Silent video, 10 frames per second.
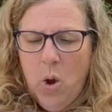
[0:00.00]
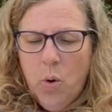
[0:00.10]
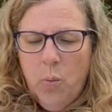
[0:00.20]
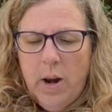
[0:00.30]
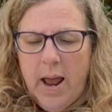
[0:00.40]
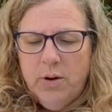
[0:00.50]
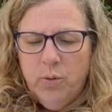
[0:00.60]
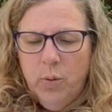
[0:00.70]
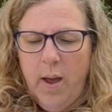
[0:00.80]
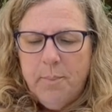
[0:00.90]
When I
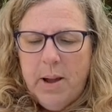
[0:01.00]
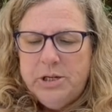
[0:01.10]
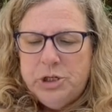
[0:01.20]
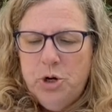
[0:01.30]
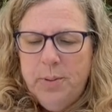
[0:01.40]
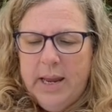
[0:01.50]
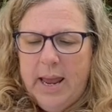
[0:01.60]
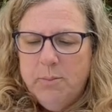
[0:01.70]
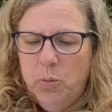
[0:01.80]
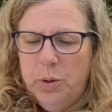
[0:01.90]
grew up, I too
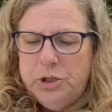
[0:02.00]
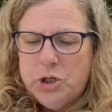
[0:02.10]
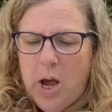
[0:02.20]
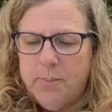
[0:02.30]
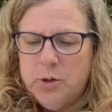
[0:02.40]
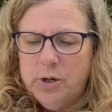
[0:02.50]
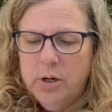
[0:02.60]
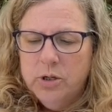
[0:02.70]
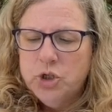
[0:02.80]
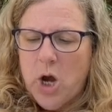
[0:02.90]
became a wood
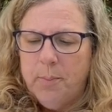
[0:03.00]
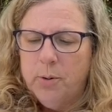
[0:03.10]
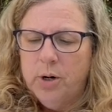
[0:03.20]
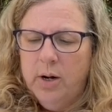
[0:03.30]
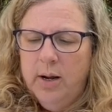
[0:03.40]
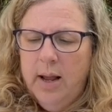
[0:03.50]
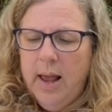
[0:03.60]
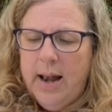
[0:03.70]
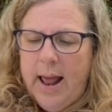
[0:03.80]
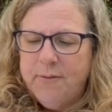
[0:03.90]
chopper.
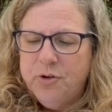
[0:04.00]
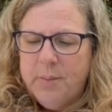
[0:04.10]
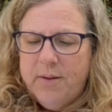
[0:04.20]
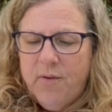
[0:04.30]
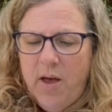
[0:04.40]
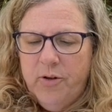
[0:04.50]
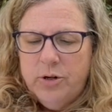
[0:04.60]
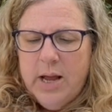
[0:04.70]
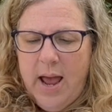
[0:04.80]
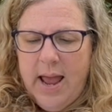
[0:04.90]
And after my father
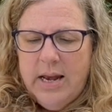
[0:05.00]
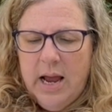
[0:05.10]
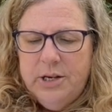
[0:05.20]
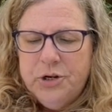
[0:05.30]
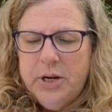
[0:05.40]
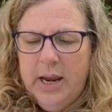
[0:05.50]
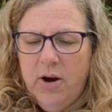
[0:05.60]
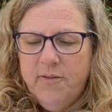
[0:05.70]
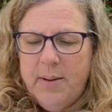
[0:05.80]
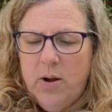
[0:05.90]
died, I took
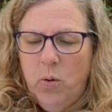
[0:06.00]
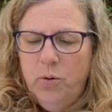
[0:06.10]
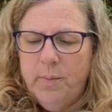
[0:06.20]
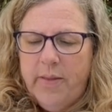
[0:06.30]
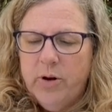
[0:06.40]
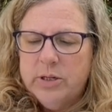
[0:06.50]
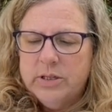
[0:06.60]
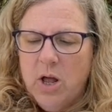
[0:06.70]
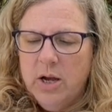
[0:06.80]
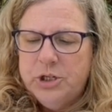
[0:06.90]
care of my old mother
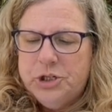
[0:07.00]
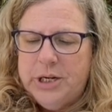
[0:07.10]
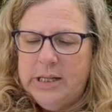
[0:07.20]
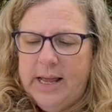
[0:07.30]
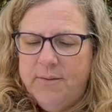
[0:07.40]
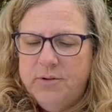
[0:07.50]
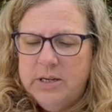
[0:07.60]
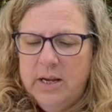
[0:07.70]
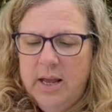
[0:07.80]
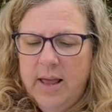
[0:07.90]
as long as she lived.
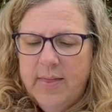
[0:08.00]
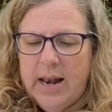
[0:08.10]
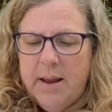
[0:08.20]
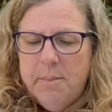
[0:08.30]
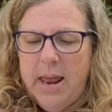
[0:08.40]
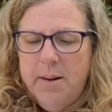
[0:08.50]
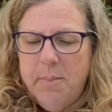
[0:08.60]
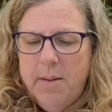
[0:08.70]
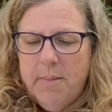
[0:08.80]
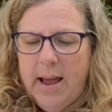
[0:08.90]
Then I made up
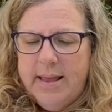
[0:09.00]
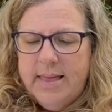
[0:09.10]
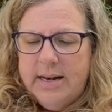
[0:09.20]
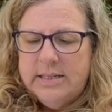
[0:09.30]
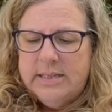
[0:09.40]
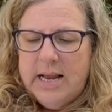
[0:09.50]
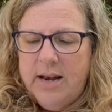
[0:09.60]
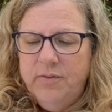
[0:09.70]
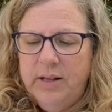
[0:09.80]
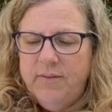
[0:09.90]
my mind that
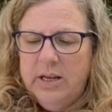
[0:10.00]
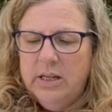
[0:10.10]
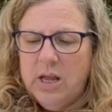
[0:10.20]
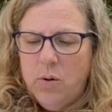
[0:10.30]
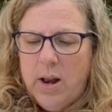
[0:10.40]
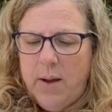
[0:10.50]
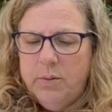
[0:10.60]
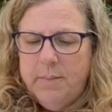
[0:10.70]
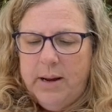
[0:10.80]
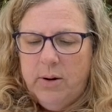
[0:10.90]
instead of living alone, I
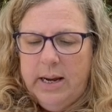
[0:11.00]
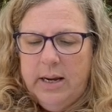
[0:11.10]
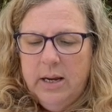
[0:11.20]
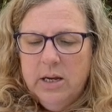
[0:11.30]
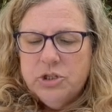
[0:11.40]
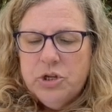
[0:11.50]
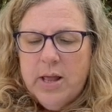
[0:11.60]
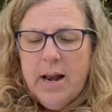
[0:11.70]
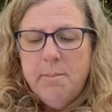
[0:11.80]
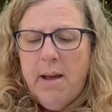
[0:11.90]
would marry, so
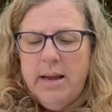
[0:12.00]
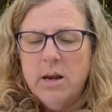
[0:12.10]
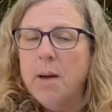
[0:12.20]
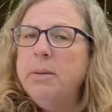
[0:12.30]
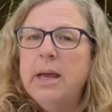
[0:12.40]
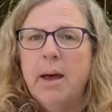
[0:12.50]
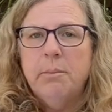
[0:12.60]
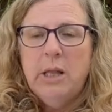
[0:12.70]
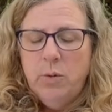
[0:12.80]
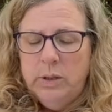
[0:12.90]
that I might not
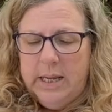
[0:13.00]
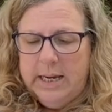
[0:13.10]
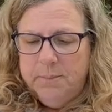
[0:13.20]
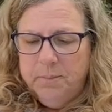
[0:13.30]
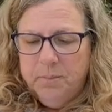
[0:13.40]
become lonely.